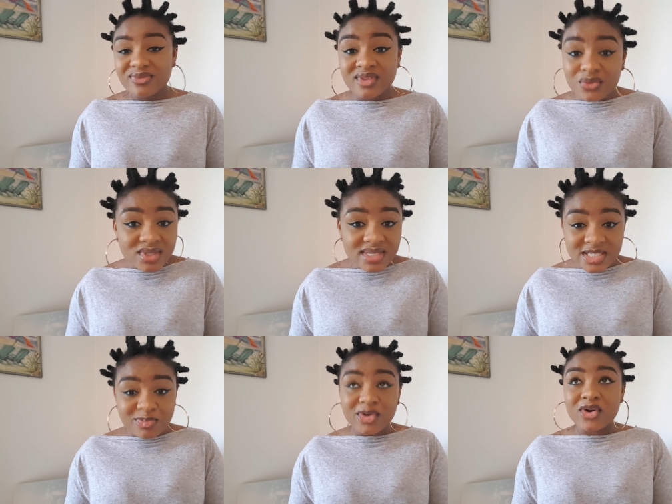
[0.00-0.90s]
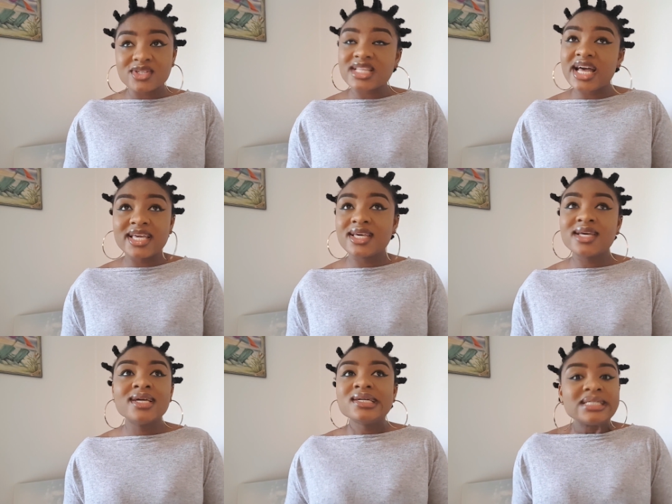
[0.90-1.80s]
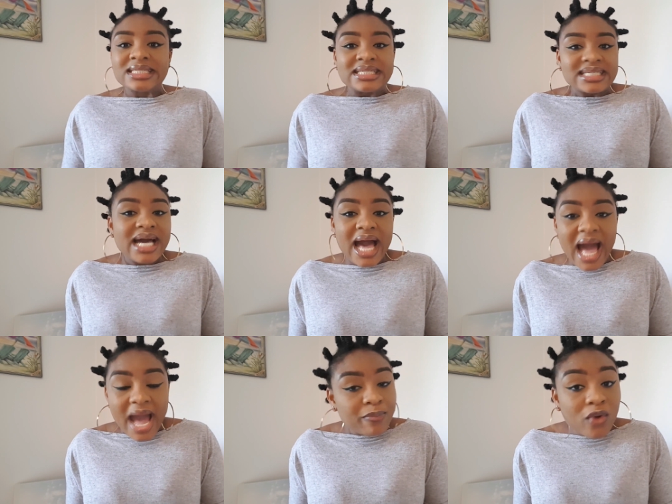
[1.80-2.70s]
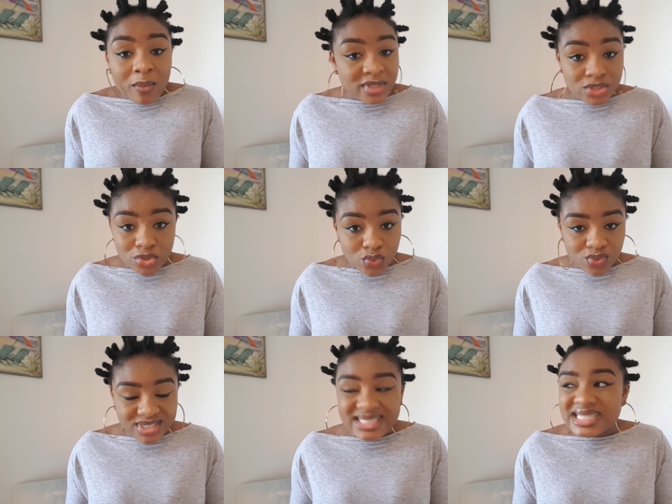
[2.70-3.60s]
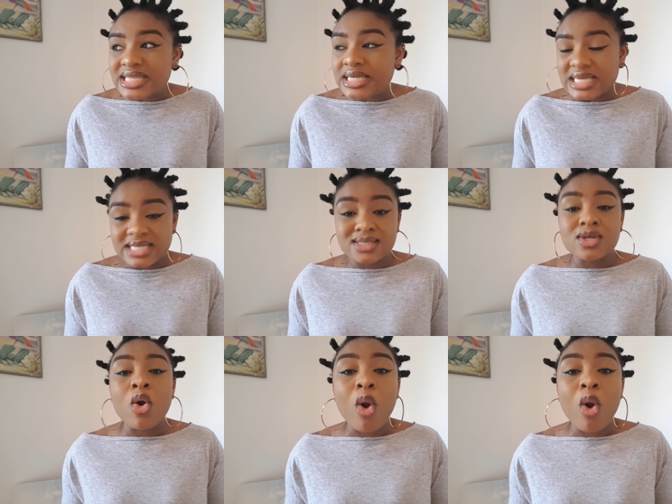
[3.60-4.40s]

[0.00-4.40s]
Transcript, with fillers: The reason is because like, I promise you, Italy is